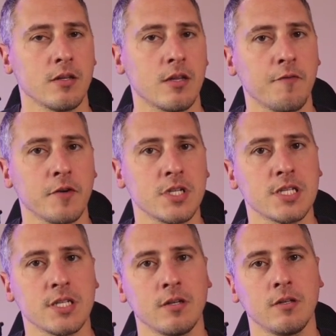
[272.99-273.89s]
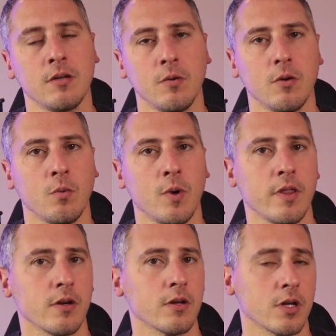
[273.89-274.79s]
difference in
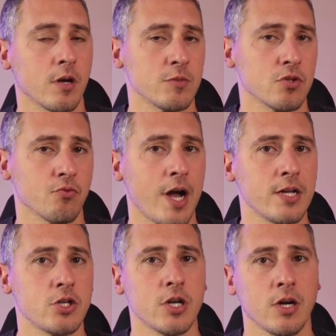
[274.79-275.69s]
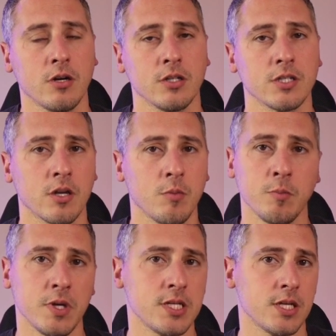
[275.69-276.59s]
whether it comes to rideshare is going to be
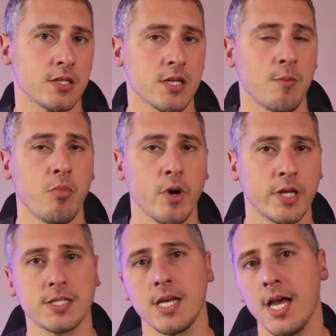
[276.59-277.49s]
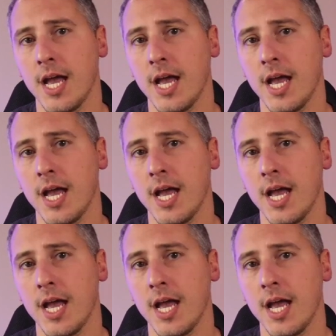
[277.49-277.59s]
busy at some points,